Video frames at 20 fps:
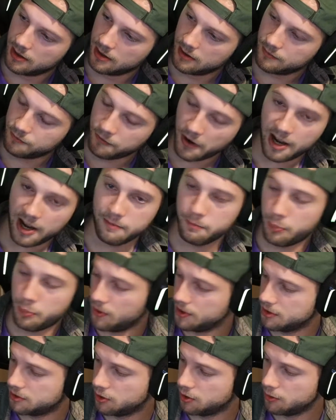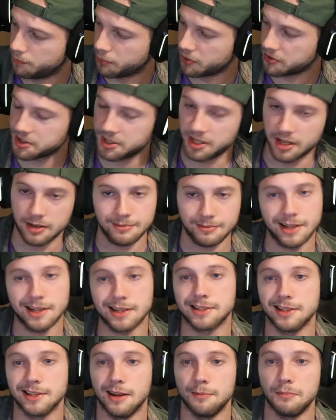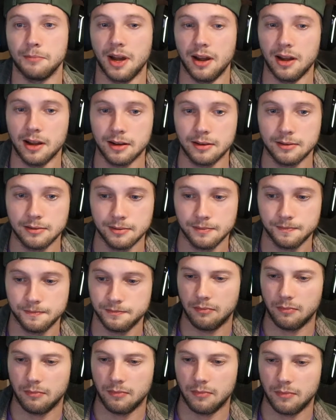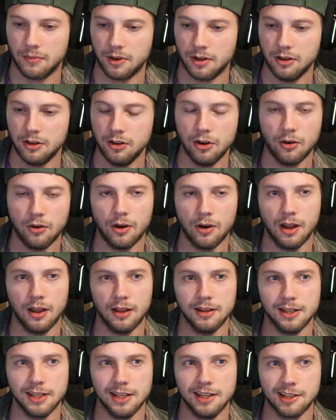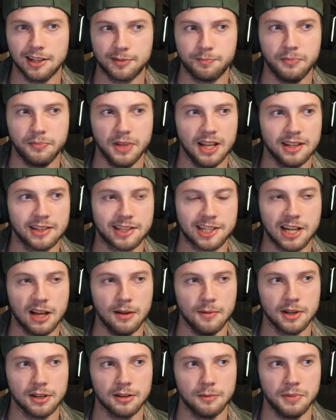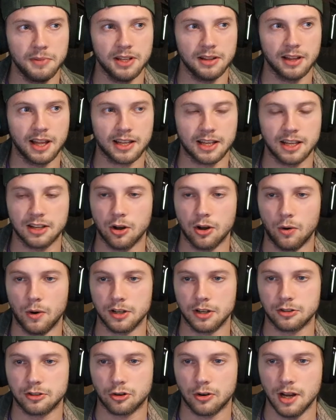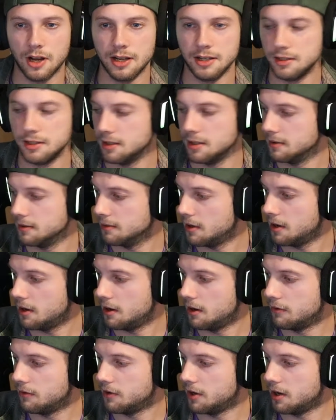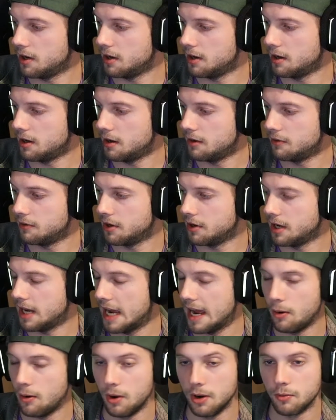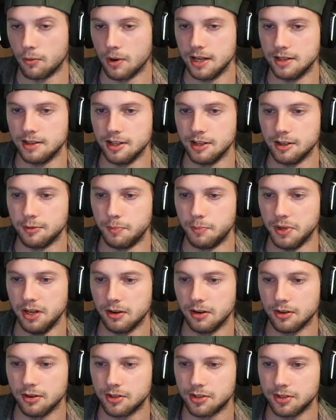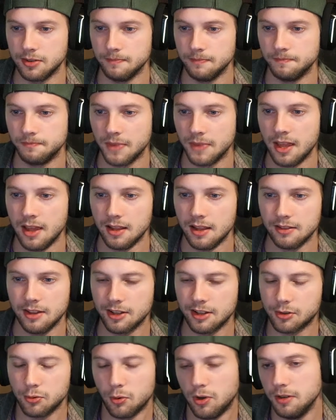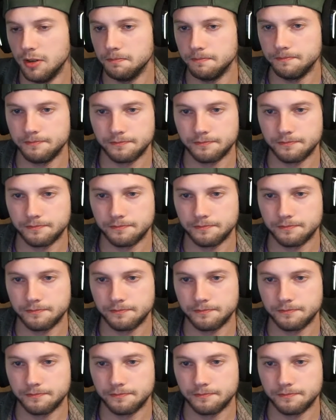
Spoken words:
5.2%. That's not bad. You know what? It's coming to be like a going trend of how I rate these beers. This one,